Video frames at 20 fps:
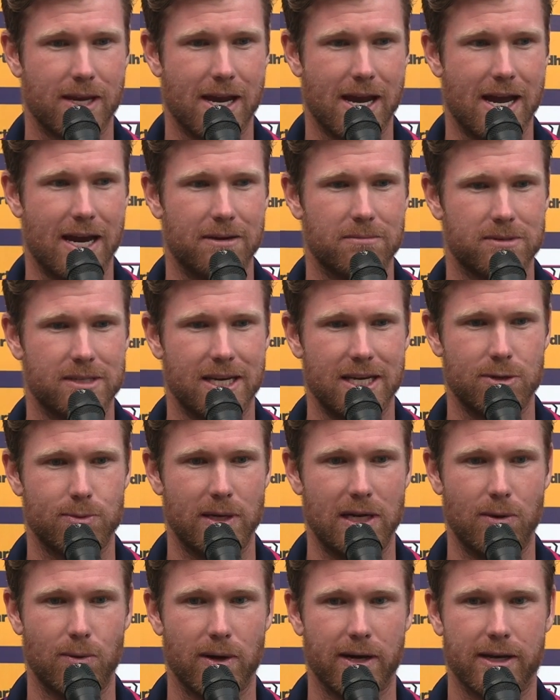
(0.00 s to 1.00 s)

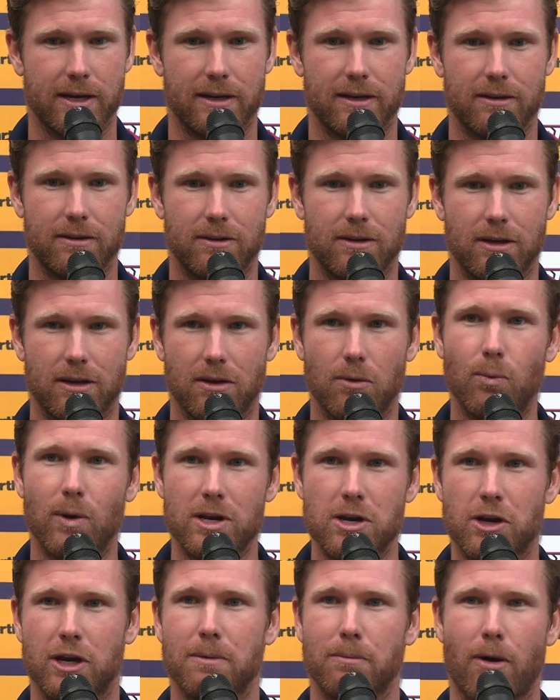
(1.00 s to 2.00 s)
T20 wicket
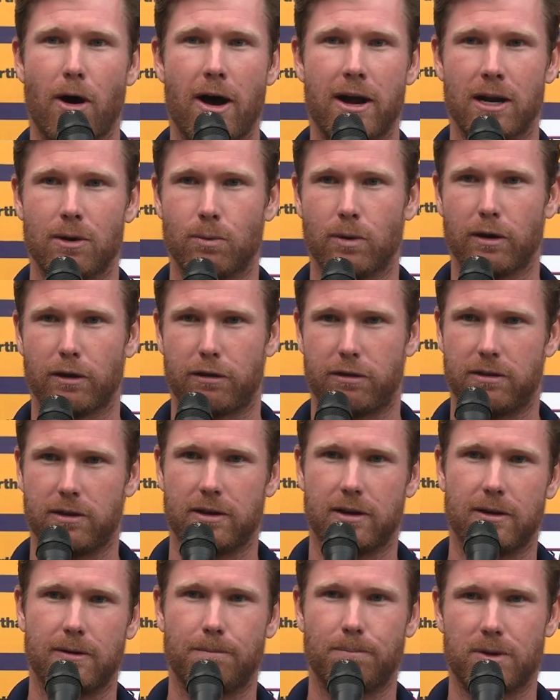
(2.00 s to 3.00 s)
when you combine it with
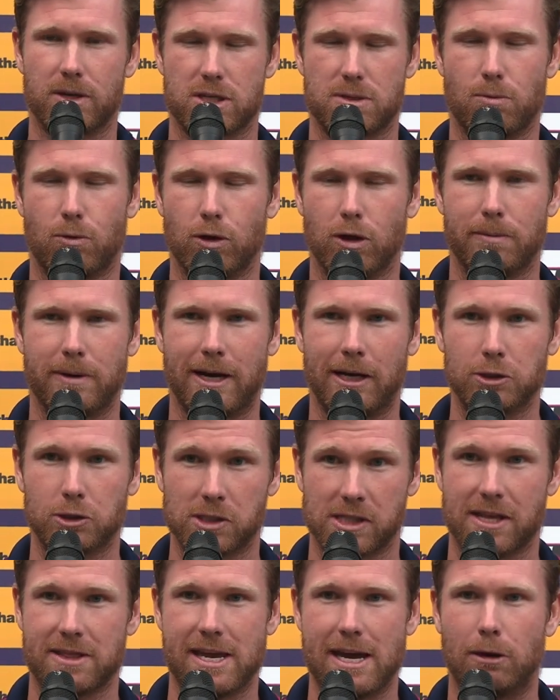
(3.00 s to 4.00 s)
the smaller
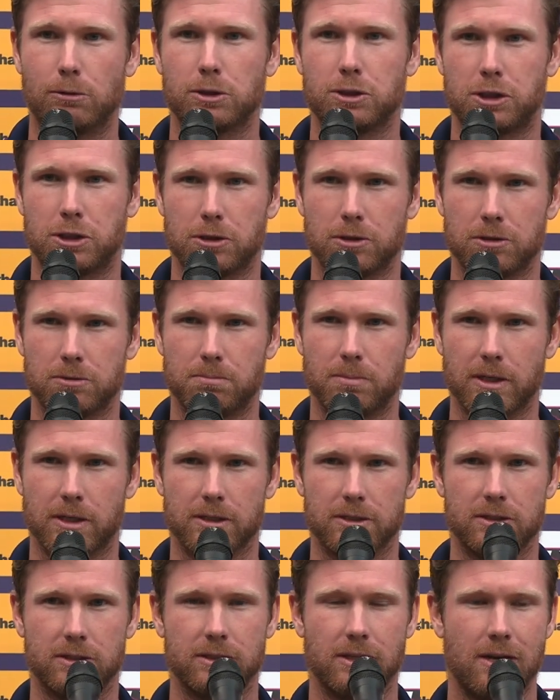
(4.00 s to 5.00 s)
boundaries and the altitude,
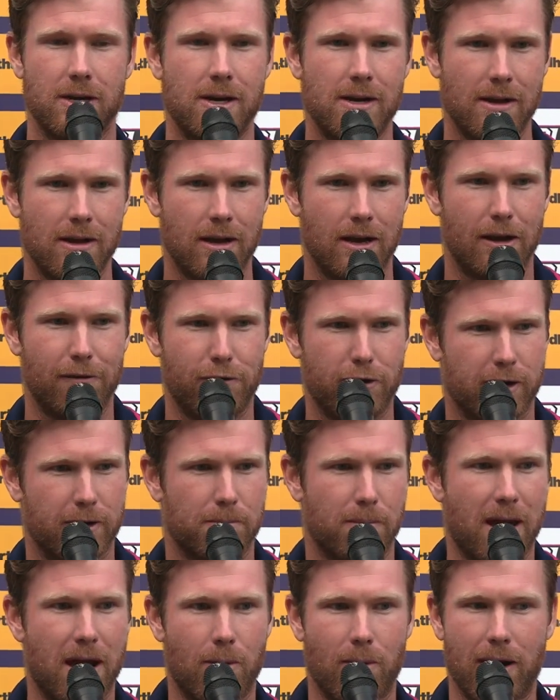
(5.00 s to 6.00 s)
because if you
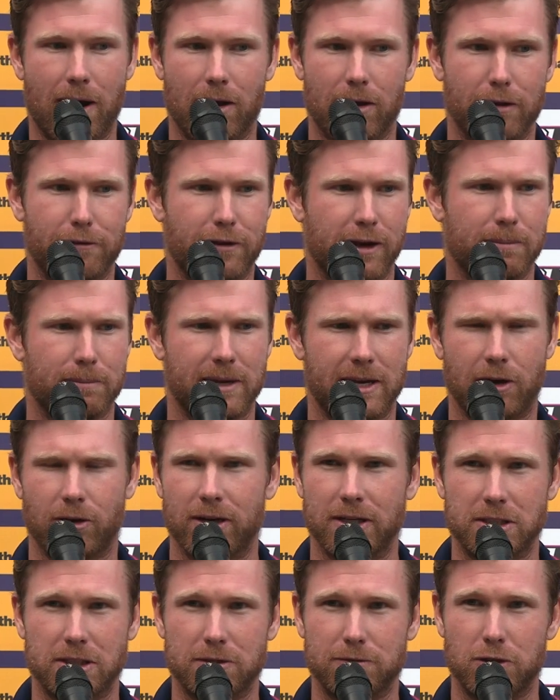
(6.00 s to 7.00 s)
can bat well, if you can be
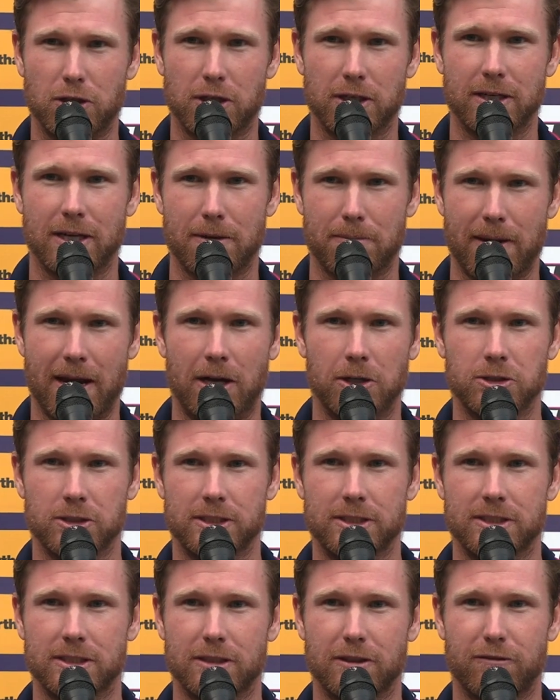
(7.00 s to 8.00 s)
aggressive, you can hit
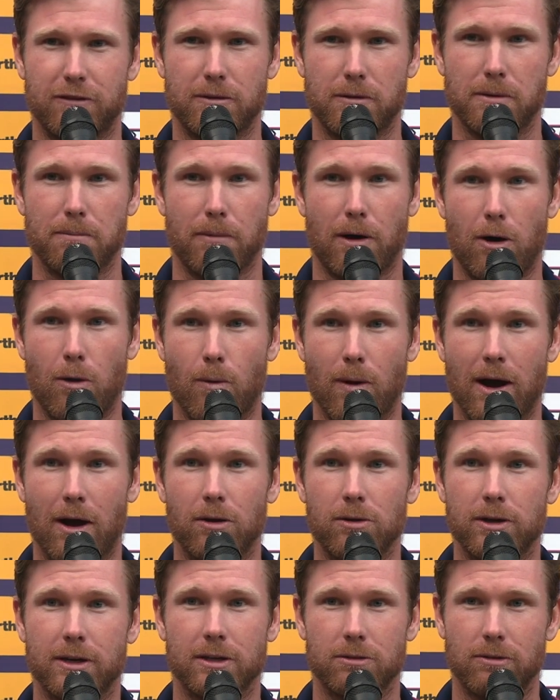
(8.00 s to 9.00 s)
boundaries, and if you can bowl
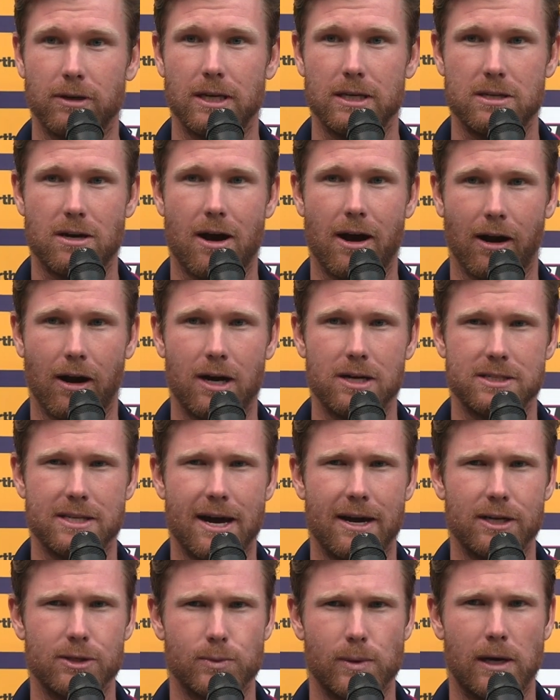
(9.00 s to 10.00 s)
well, you can really tie guys
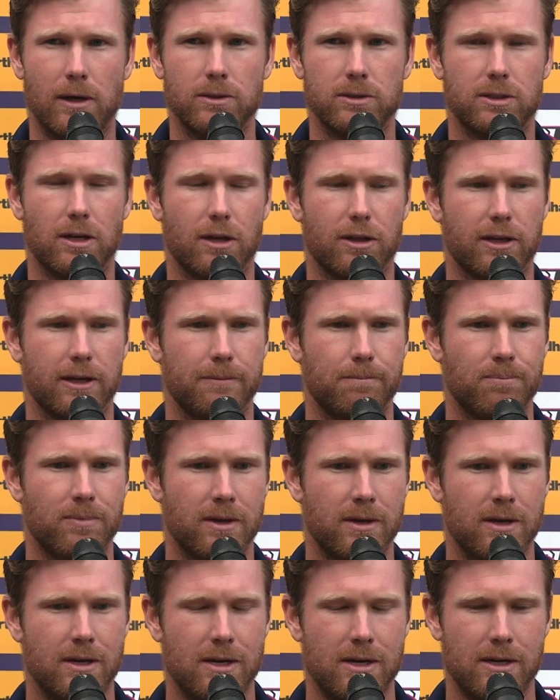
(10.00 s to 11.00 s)
down as well. So I think
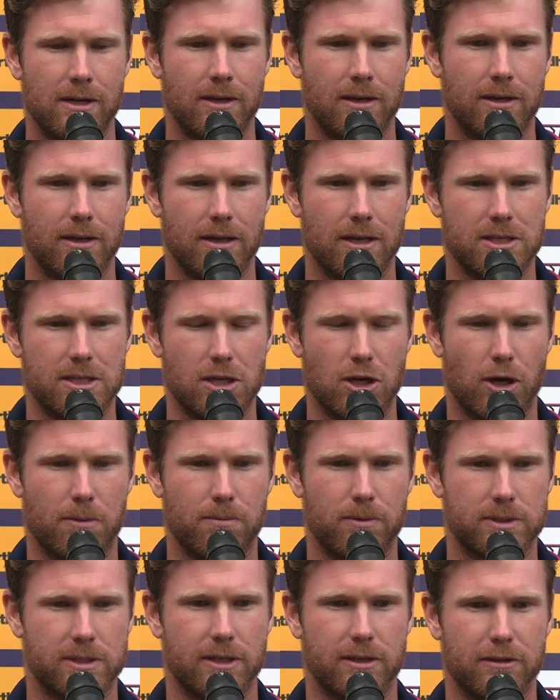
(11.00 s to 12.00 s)
it's the
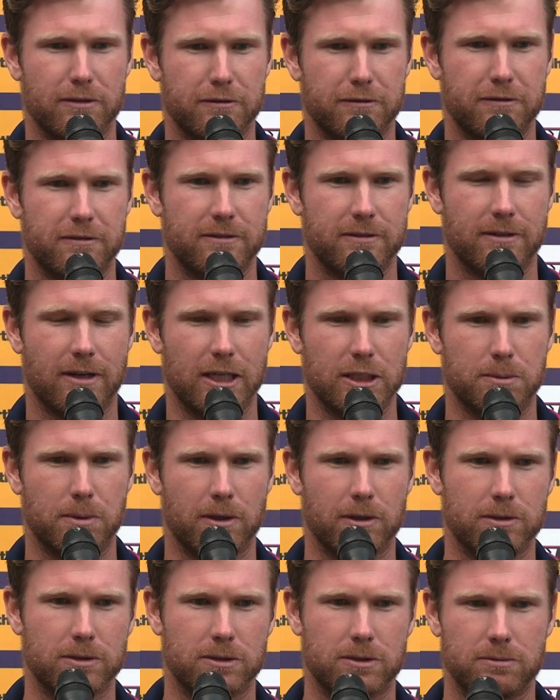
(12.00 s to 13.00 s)
opposite of, I
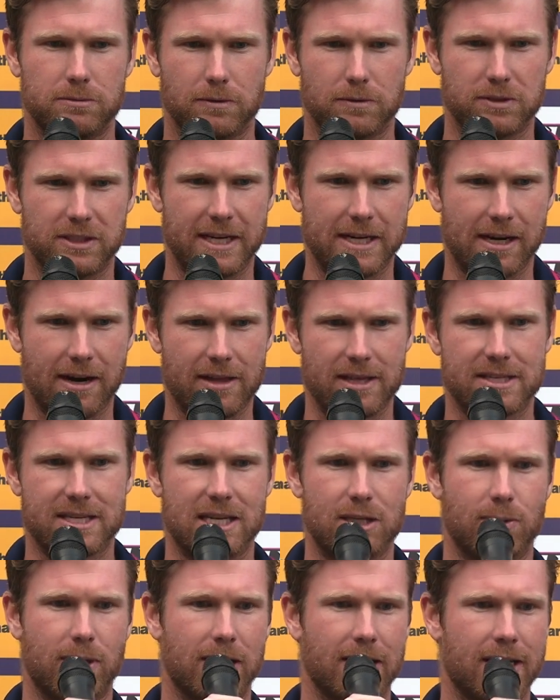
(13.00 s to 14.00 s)
suppose, we've seen in other
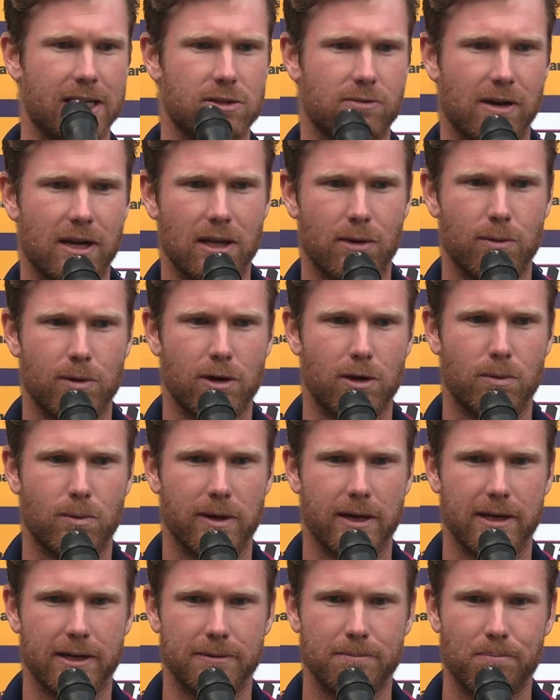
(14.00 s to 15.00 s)
T20 leagues around the world
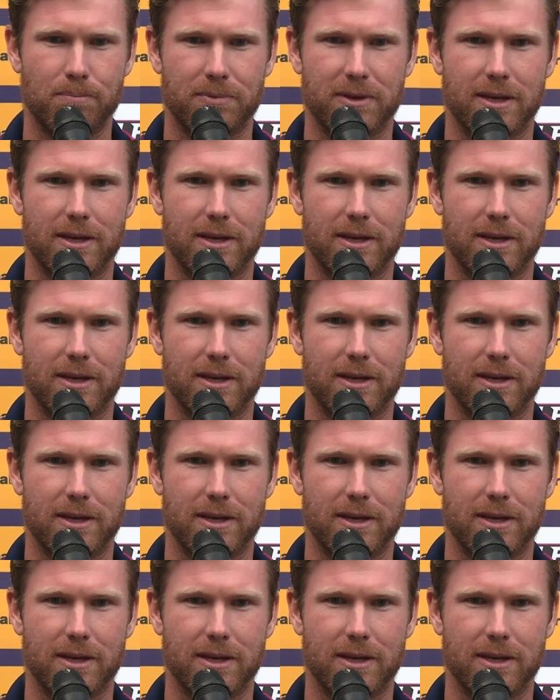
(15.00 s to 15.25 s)
where